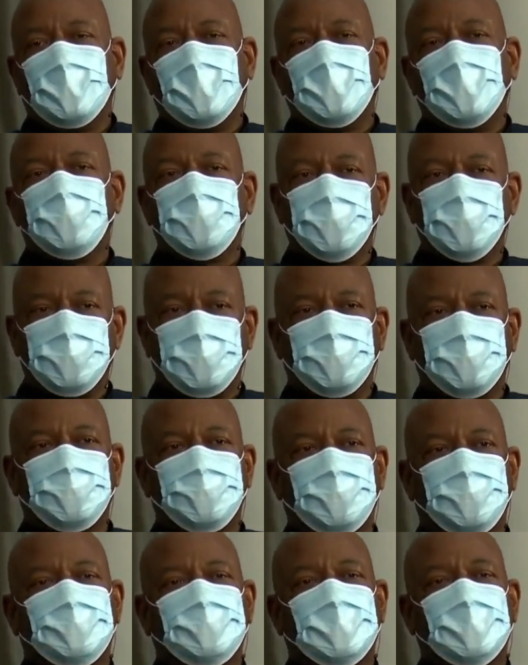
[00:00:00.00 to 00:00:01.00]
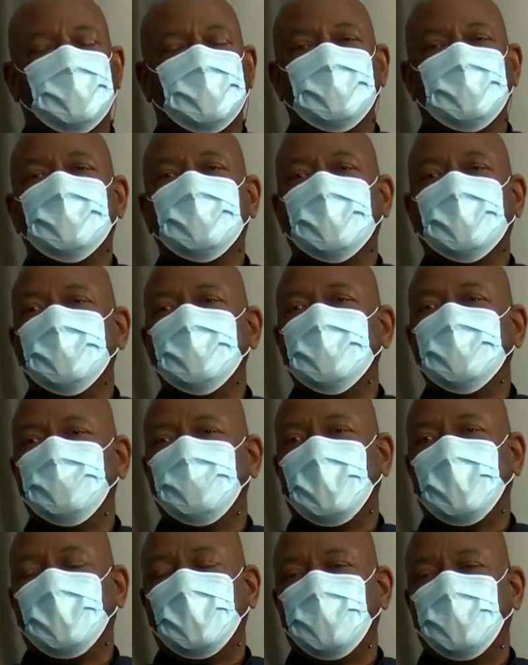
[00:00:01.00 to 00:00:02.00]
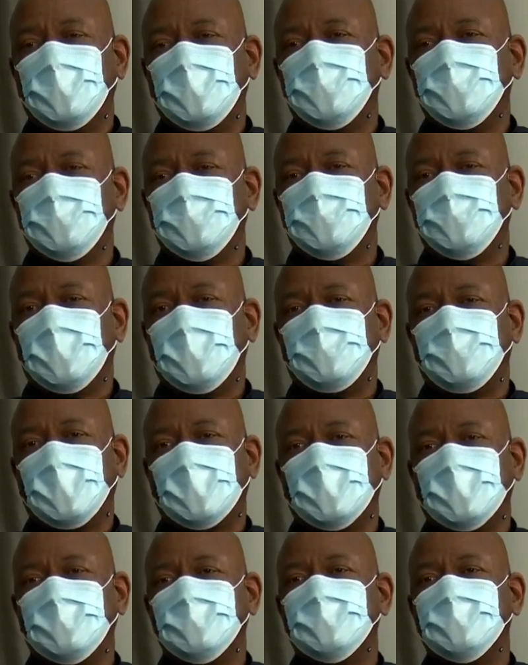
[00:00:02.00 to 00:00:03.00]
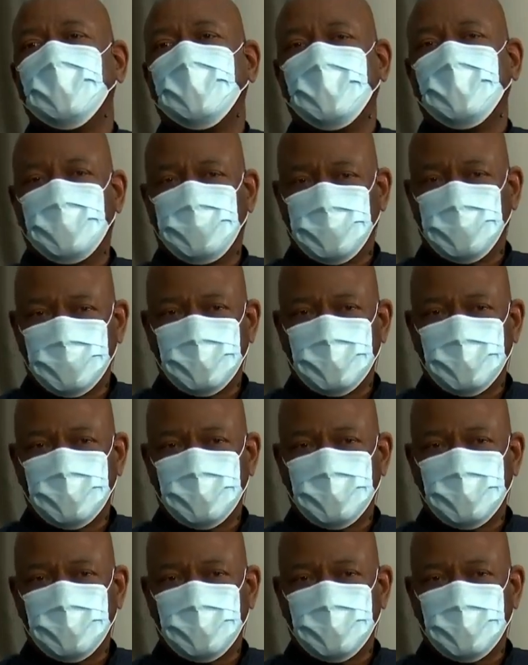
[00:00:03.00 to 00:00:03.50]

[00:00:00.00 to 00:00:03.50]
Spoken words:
a group of farmers in Katima are going to do a market day,